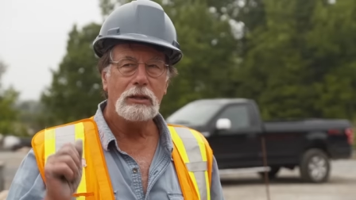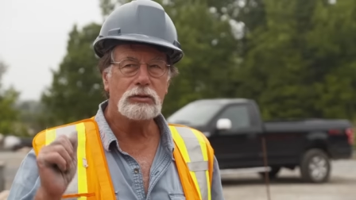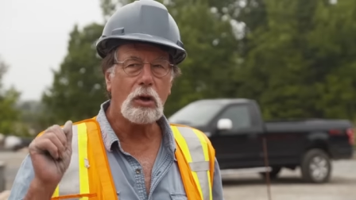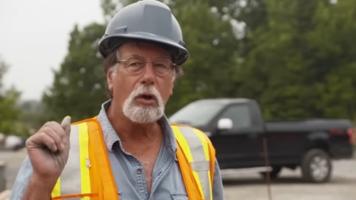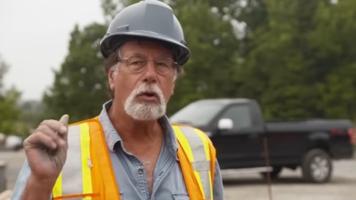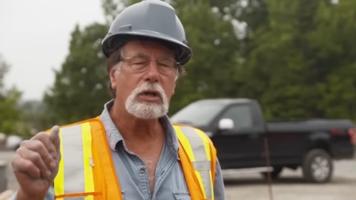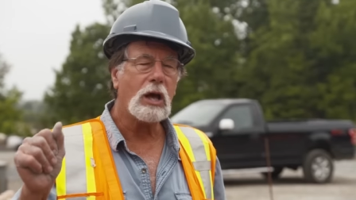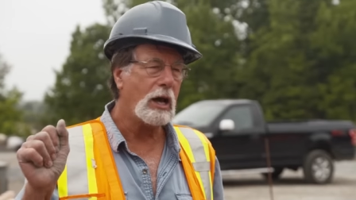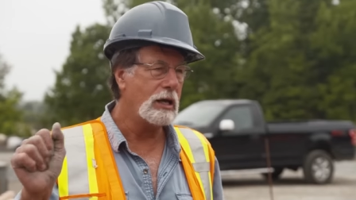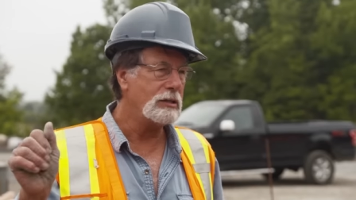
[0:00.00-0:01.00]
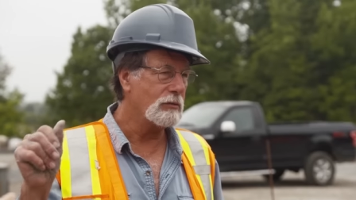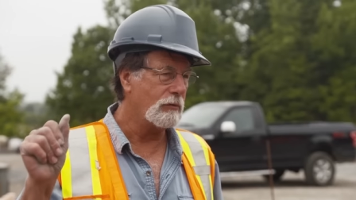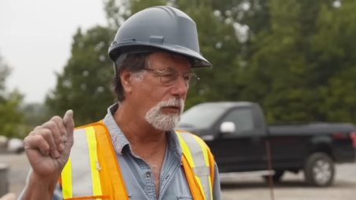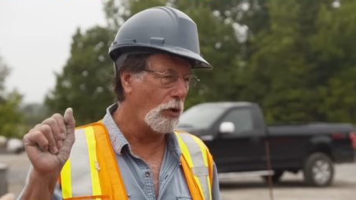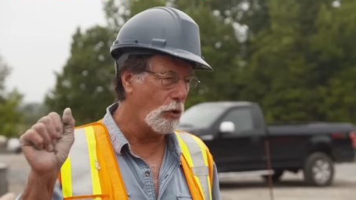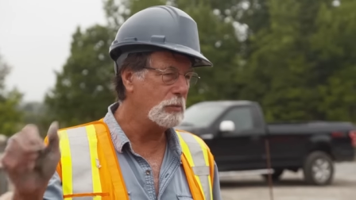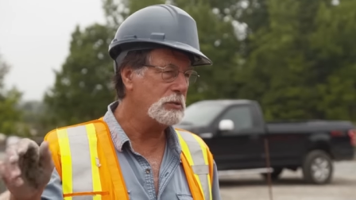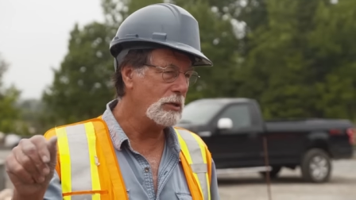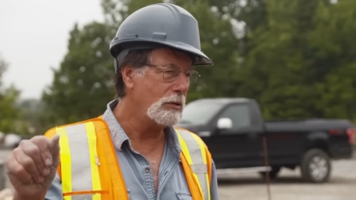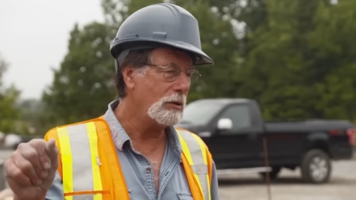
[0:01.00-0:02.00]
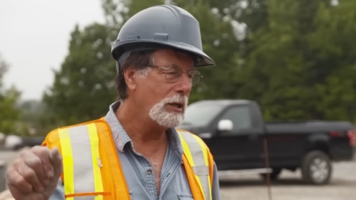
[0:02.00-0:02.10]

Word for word: there's all kinds of hopes here.